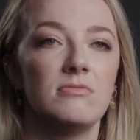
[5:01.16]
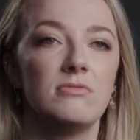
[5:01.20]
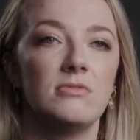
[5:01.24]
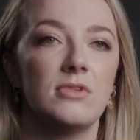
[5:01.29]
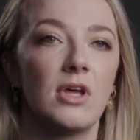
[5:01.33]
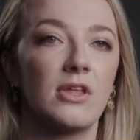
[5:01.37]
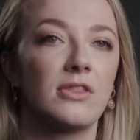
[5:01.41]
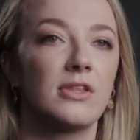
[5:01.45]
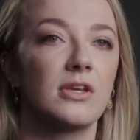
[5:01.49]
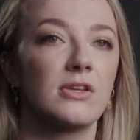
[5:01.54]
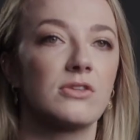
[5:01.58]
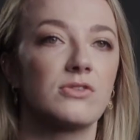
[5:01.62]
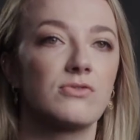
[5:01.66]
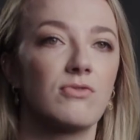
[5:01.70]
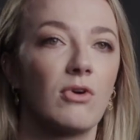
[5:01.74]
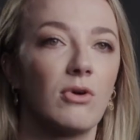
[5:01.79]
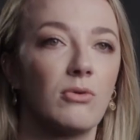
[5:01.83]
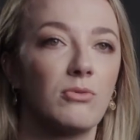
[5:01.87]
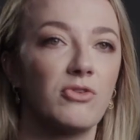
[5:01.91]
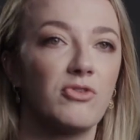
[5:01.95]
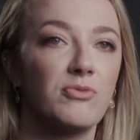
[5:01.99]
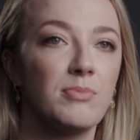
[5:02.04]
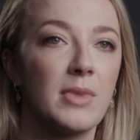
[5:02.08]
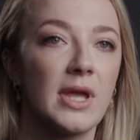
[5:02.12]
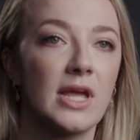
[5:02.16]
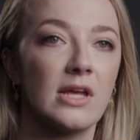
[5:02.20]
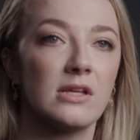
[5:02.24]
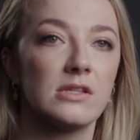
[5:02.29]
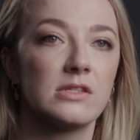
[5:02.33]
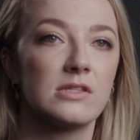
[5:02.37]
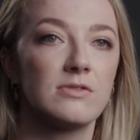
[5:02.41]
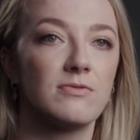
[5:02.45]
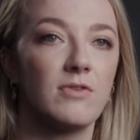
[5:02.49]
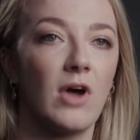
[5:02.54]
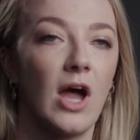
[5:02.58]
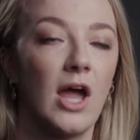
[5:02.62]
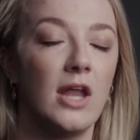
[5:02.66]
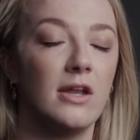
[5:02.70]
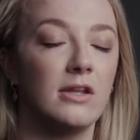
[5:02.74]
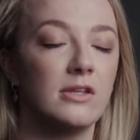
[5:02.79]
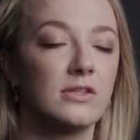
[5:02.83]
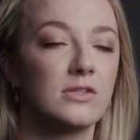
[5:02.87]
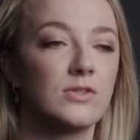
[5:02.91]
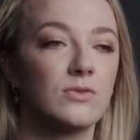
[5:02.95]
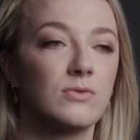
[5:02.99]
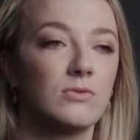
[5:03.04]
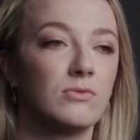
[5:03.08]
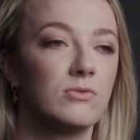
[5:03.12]
Nothing's wrong with me. It's fine.
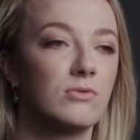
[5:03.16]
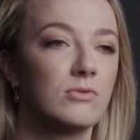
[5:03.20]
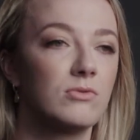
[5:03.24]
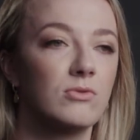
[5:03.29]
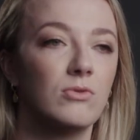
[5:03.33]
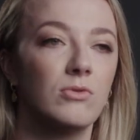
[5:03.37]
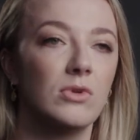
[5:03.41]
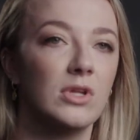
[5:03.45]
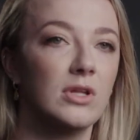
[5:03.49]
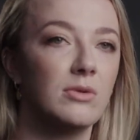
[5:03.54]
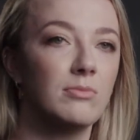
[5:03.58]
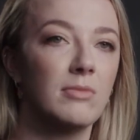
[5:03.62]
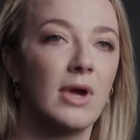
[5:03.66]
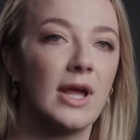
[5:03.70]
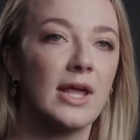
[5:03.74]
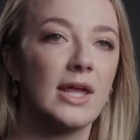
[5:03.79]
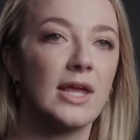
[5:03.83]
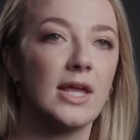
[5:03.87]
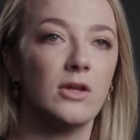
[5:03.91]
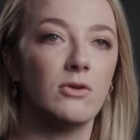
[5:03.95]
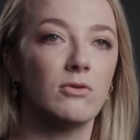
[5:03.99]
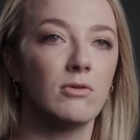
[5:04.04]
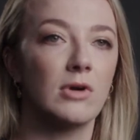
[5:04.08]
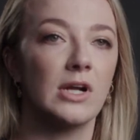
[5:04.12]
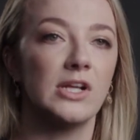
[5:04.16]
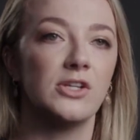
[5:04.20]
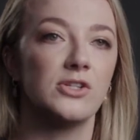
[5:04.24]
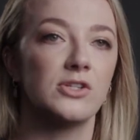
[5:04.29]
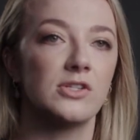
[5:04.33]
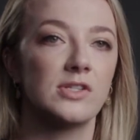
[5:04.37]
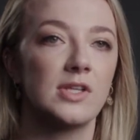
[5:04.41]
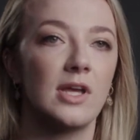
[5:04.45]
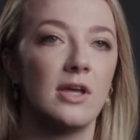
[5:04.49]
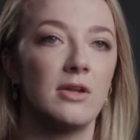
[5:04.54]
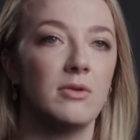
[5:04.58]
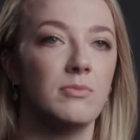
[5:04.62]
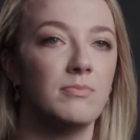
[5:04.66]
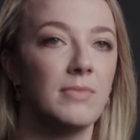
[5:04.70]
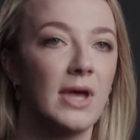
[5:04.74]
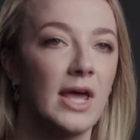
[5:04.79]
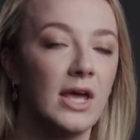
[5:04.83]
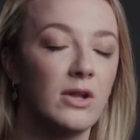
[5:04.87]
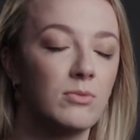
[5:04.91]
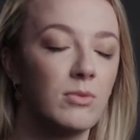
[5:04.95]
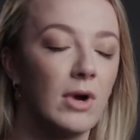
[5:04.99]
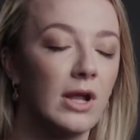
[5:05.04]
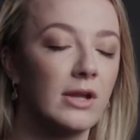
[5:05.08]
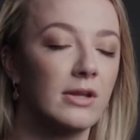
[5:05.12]
It's all in my head, or I just had a
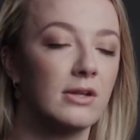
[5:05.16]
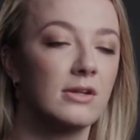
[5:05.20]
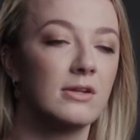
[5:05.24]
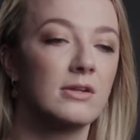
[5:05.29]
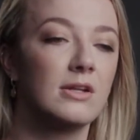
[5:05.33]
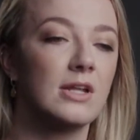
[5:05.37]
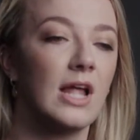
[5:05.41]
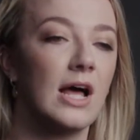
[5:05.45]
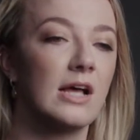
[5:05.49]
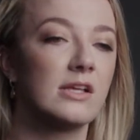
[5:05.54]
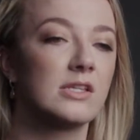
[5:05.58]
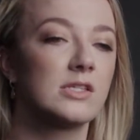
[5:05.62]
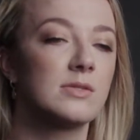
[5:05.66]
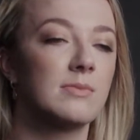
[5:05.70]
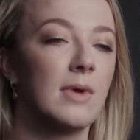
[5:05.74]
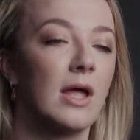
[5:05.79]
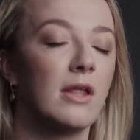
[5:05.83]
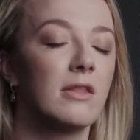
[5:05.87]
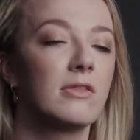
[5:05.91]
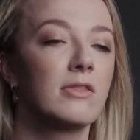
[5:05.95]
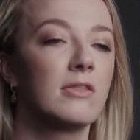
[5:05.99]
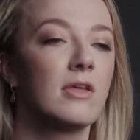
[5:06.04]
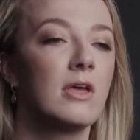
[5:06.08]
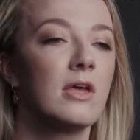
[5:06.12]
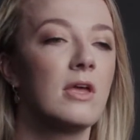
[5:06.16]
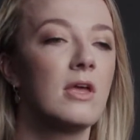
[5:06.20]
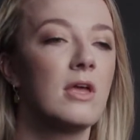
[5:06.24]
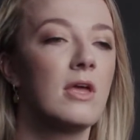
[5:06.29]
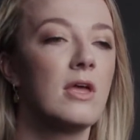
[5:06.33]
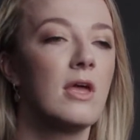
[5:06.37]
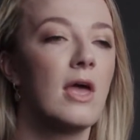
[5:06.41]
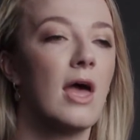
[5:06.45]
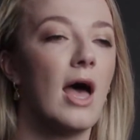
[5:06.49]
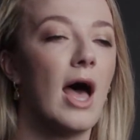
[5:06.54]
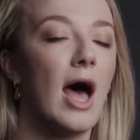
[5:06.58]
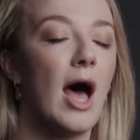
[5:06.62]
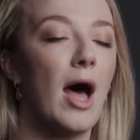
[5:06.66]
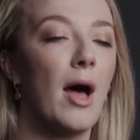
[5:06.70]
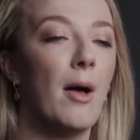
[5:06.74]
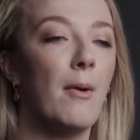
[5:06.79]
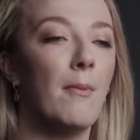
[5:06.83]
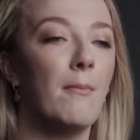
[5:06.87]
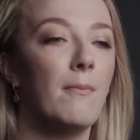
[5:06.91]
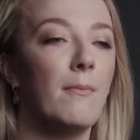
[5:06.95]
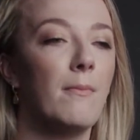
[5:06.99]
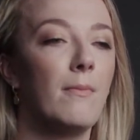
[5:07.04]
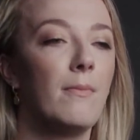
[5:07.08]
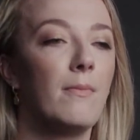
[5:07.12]
bad one last month.
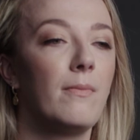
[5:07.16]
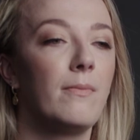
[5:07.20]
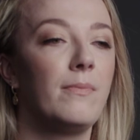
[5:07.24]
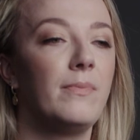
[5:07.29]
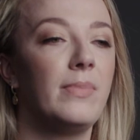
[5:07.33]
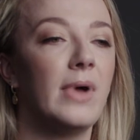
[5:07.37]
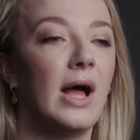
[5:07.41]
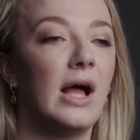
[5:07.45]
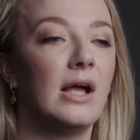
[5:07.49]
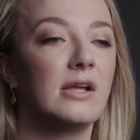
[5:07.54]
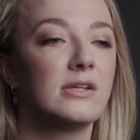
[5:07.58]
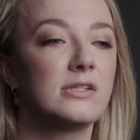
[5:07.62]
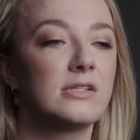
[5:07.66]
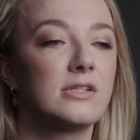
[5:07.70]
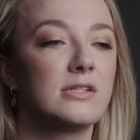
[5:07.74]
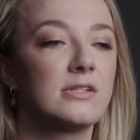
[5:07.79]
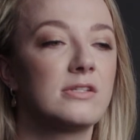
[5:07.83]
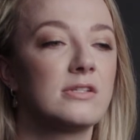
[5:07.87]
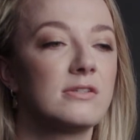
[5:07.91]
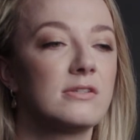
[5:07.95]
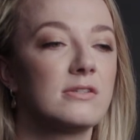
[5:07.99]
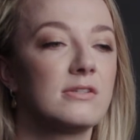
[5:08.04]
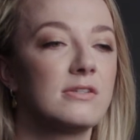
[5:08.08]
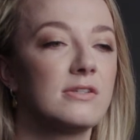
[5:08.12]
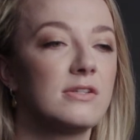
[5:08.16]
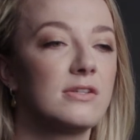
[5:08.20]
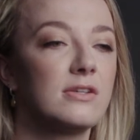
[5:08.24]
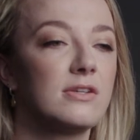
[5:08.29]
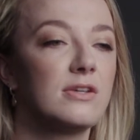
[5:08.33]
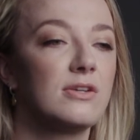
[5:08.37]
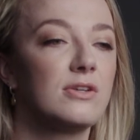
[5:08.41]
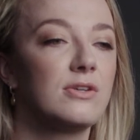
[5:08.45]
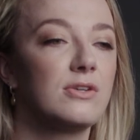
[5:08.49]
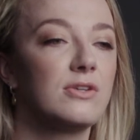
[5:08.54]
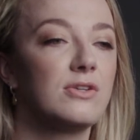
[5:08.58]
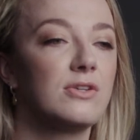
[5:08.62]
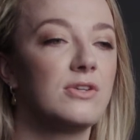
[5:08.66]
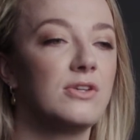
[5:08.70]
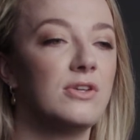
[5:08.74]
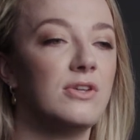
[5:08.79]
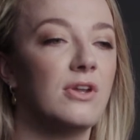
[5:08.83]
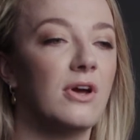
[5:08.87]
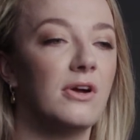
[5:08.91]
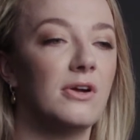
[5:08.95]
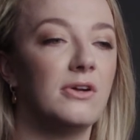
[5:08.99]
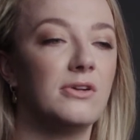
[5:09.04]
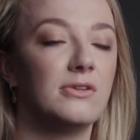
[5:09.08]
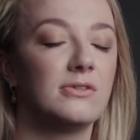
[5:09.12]
But, you
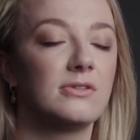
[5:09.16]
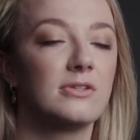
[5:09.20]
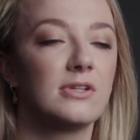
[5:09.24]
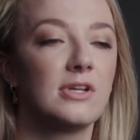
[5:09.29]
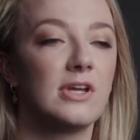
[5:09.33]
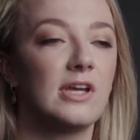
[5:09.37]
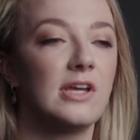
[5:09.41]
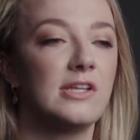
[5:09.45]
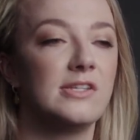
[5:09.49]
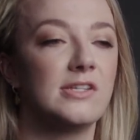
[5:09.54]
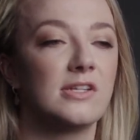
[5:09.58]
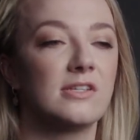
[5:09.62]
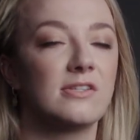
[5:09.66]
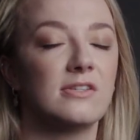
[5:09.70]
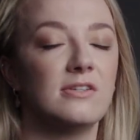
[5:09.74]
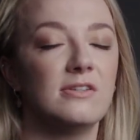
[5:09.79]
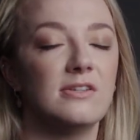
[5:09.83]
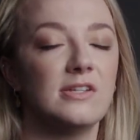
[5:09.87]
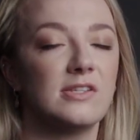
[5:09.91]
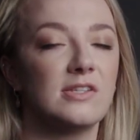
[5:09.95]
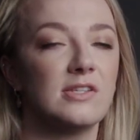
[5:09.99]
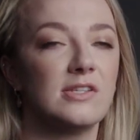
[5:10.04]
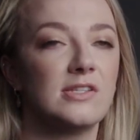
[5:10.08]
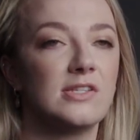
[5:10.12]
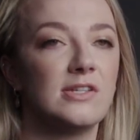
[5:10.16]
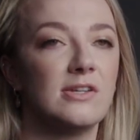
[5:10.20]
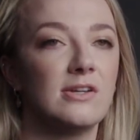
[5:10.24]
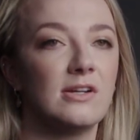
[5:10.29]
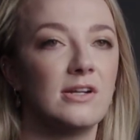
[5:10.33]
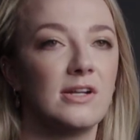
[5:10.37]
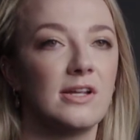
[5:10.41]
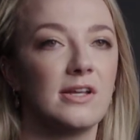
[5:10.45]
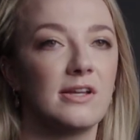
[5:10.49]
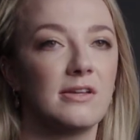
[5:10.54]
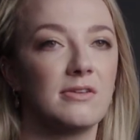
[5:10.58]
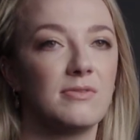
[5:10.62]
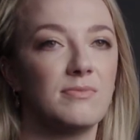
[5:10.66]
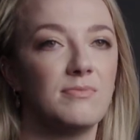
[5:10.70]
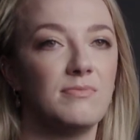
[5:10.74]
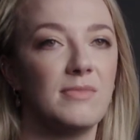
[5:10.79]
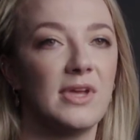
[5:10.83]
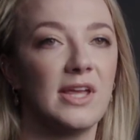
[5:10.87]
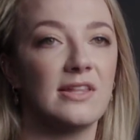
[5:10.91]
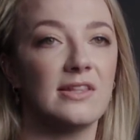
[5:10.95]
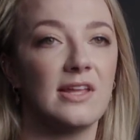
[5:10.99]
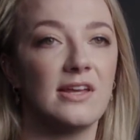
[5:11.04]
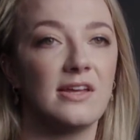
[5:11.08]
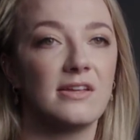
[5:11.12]
know, it doesn't necessarily
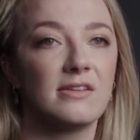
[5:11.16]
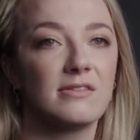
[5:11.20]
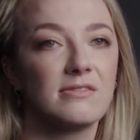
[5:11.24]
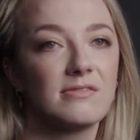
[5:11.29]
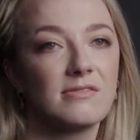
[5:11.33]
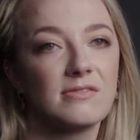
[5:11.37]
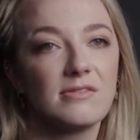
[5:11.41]
mean that